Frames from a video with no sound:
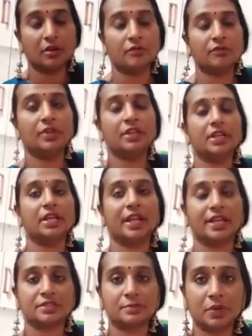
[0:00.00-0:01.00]
We need
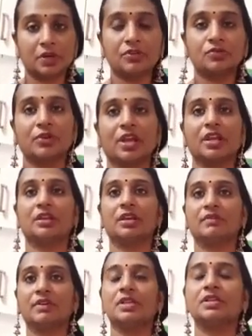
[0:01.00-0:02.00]
experts who can
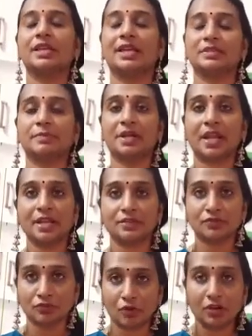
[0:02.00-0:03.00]
give us
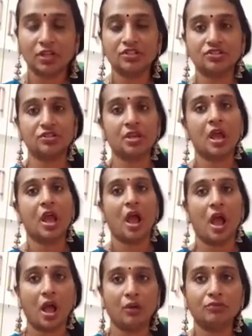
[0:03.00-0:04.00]
expertise, knowledge,
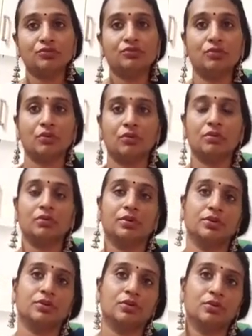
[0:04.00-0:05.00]
how to
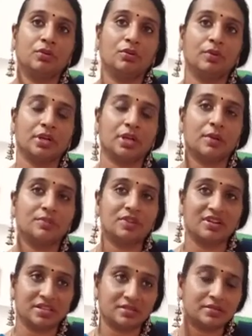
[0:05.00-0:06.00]
overcome the
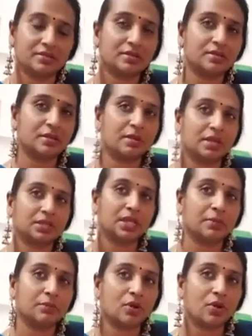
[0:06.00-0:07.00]
resistance around the
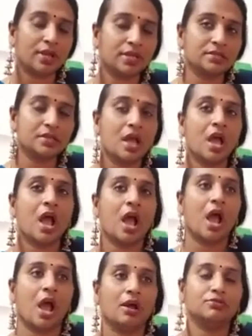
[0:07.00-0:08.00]
employees,
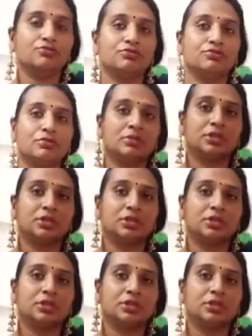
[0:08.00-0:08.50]
how to